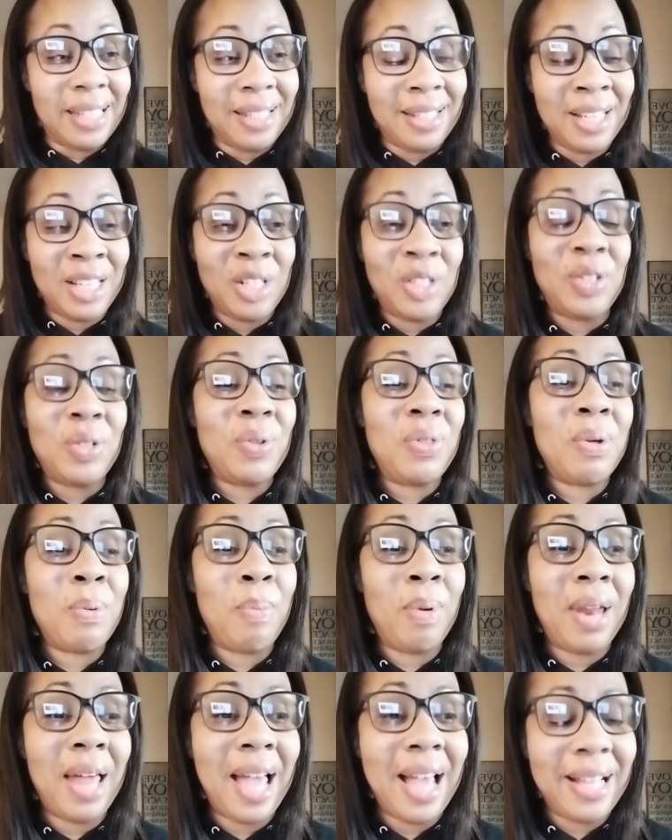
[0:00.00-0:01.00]
send you the
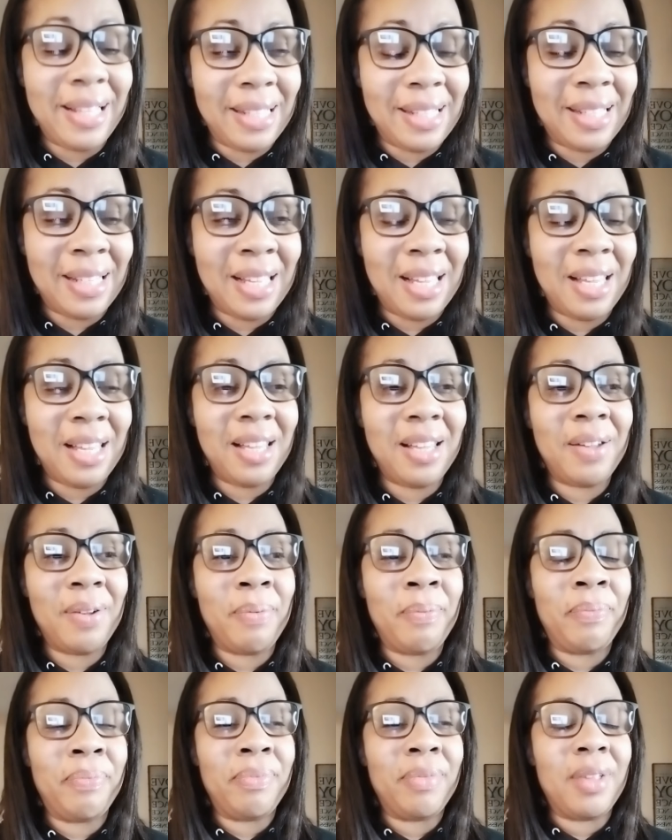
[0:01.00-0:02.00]
blessing
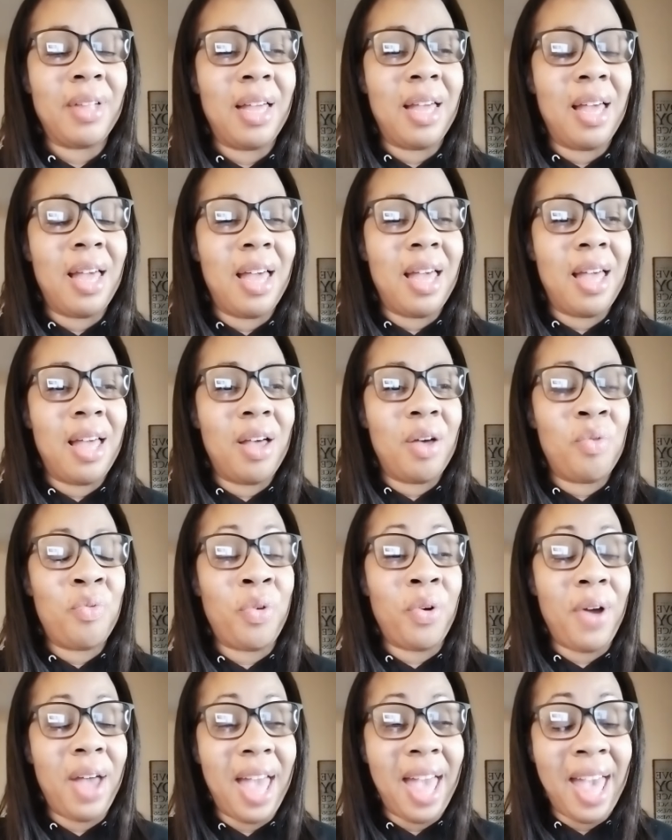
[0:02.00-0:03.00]

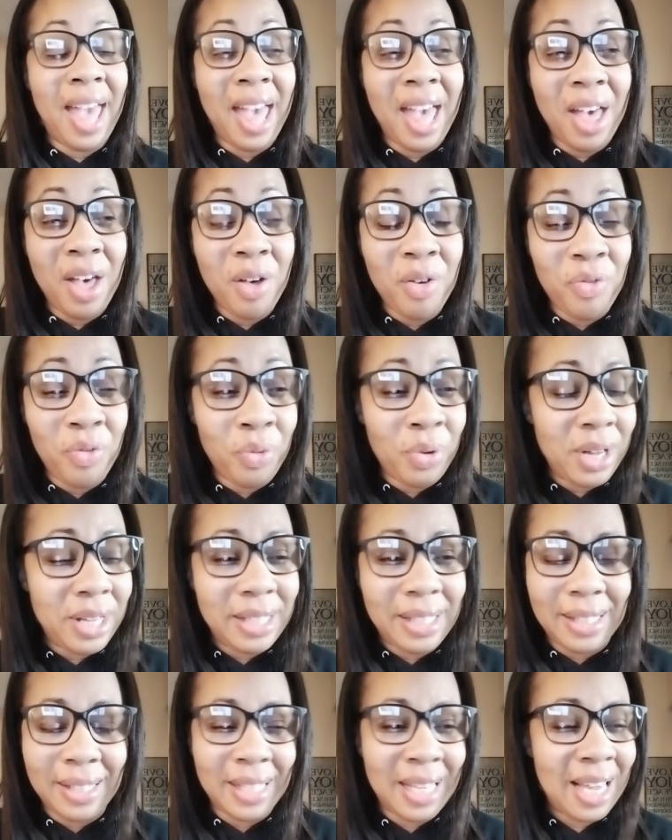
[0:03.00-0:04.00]
for
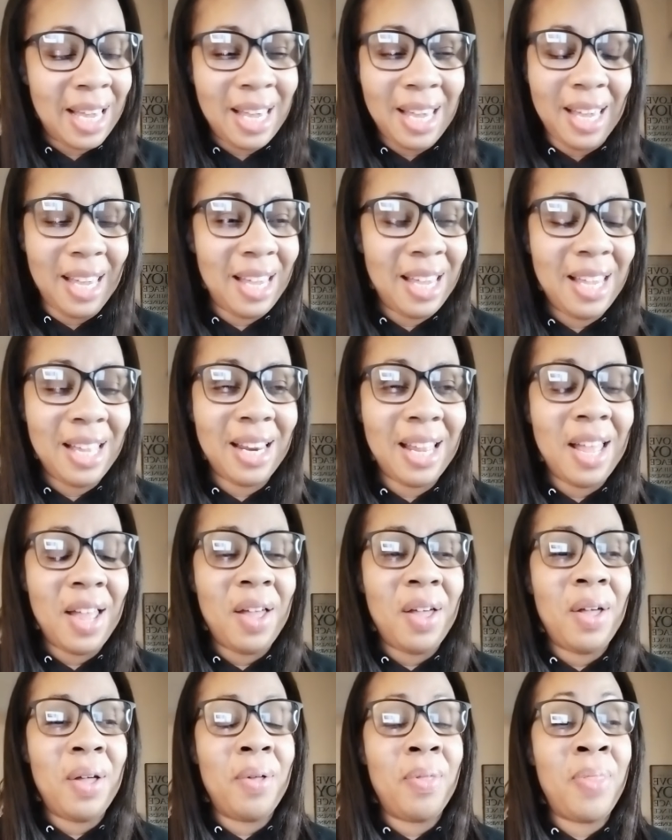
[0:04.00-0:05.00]
every seed
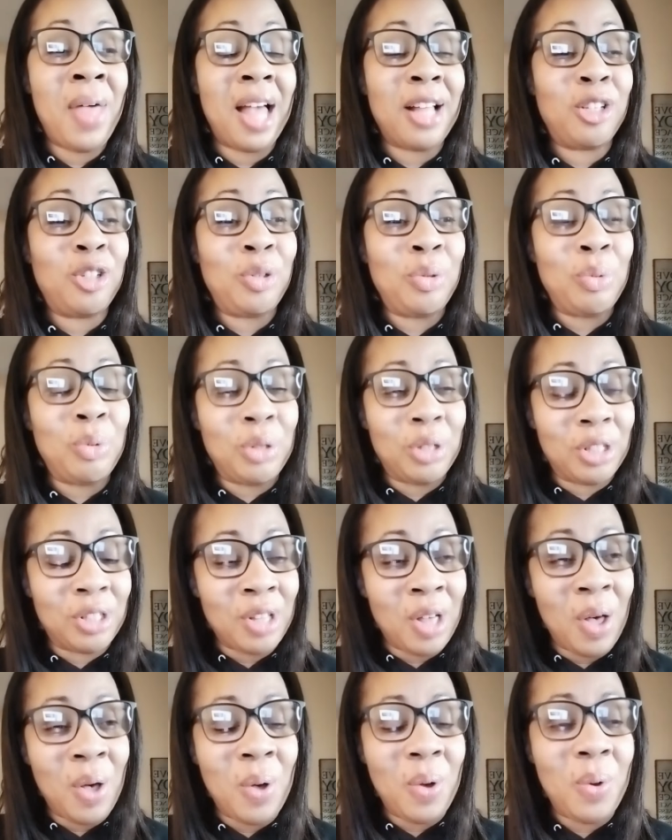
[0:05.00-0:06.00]
that you
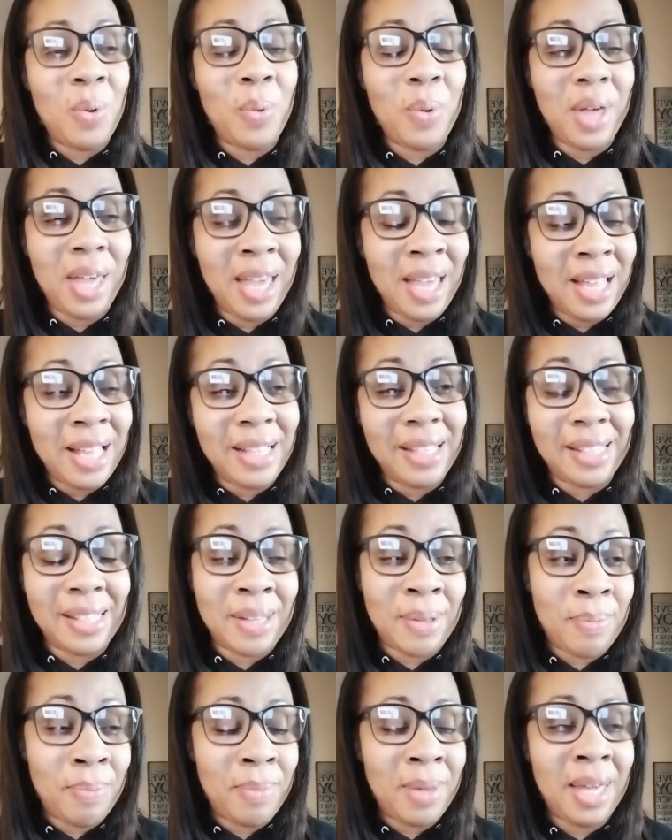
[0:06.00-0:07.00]
sow
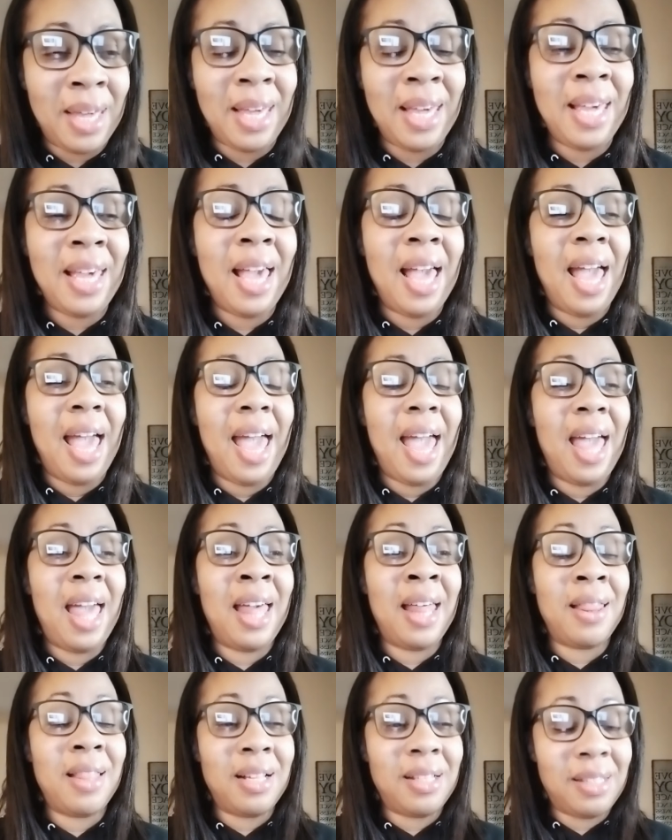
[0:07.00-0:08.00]
into me
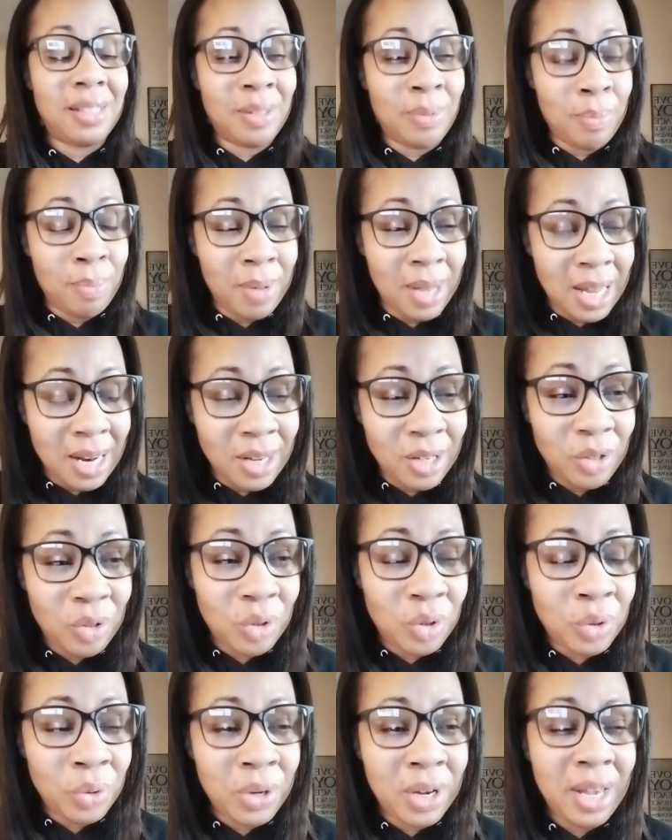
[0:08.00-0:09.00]
in this
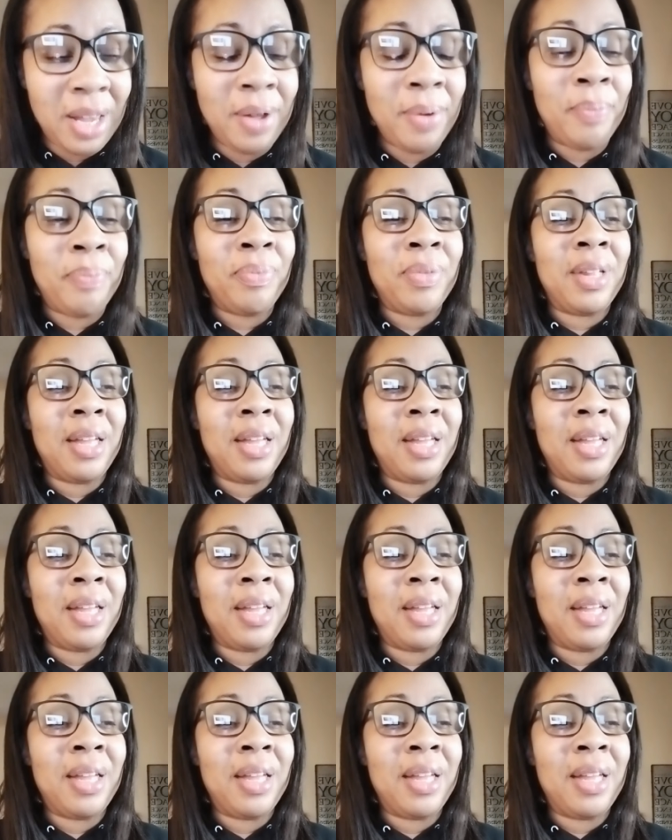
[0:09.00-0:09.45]
ministry